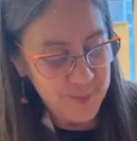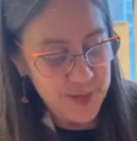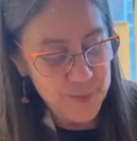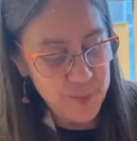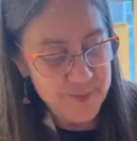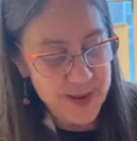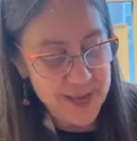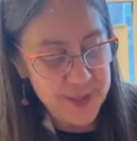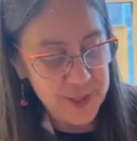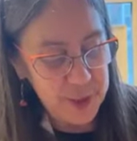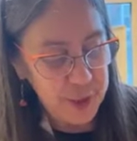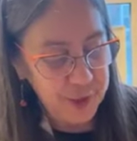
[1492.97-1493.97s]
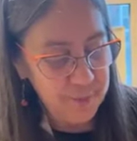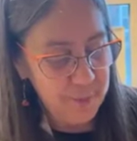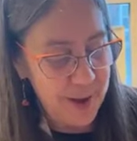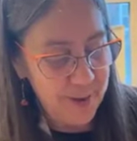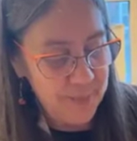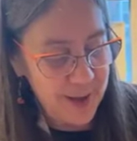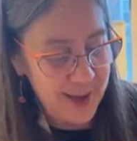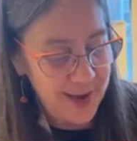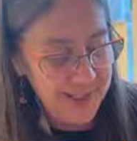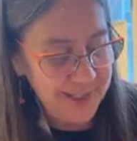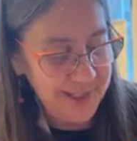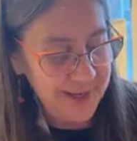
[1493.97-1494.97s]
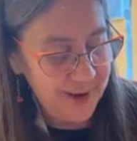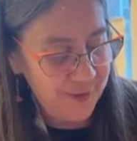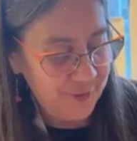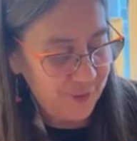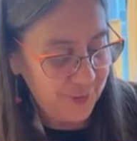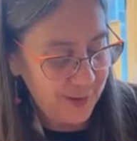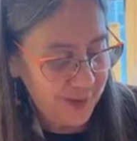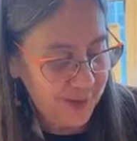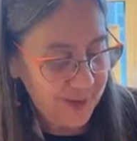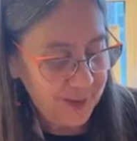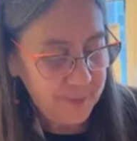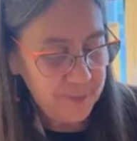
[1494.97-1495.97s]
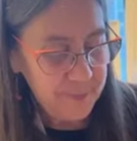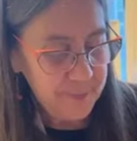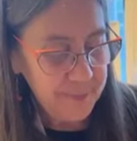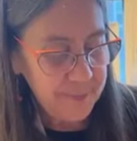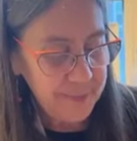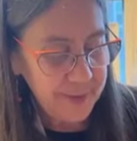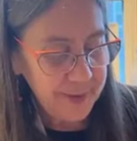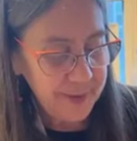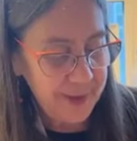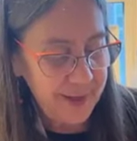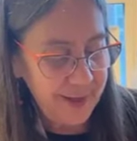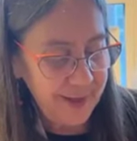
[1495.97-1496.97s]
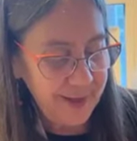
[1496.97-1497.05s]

When we made the chicken pot pie stuff, They,